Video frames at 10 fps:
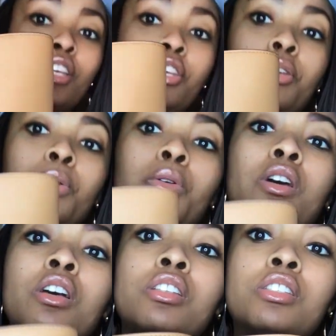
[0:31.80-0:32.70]
cute.
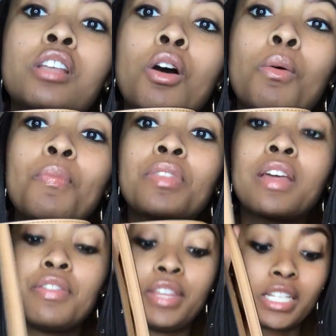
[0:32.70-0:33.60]
So
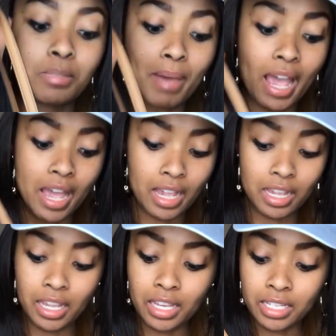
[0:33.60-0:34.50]
this
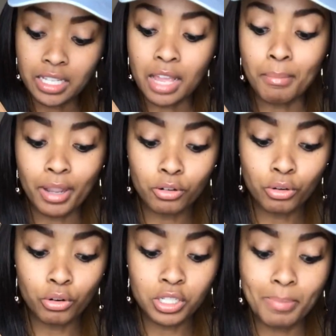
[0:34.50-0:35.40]
bag is a
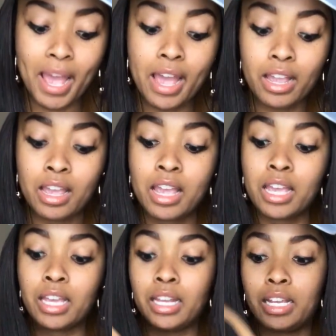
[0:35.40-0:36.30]
Michael Kors bag.
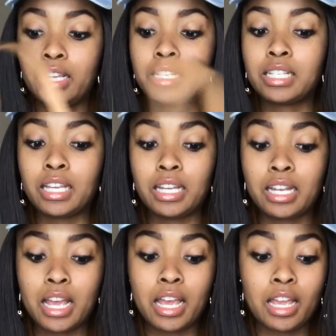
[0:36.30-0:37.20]
It is
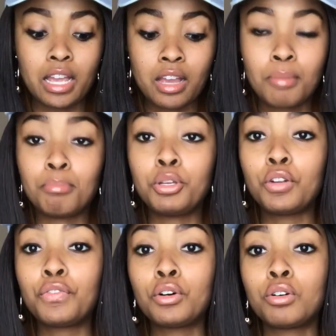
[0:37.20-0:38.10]
in a
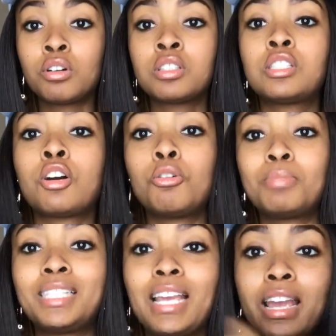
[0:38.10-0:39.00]
beautiful
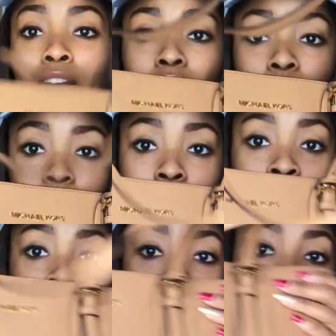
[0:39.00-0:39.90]
taupe tan color.
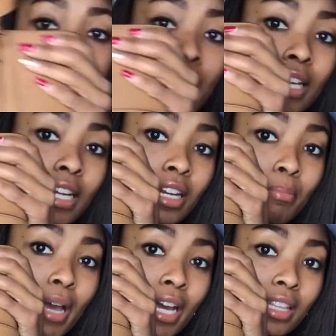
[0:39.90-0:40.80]
I needed a
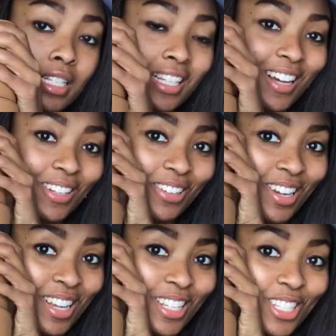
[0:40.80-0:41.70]
bag this
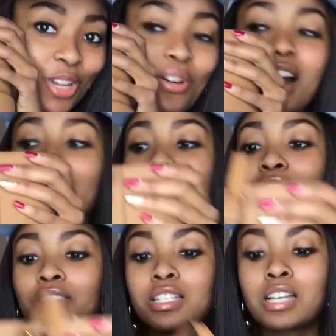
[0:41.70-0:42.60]
color, so I
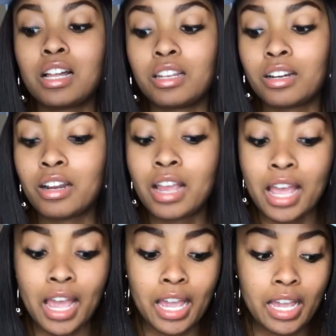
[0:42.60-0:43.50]
love this color.
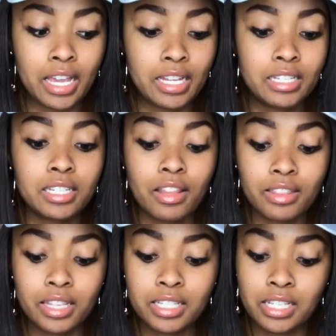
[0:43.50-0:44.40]
And
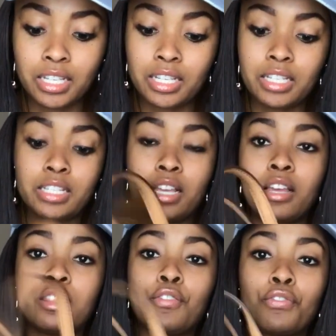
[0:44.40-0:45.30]
this is
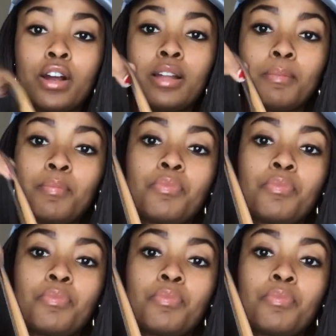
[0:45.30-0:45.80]
the front.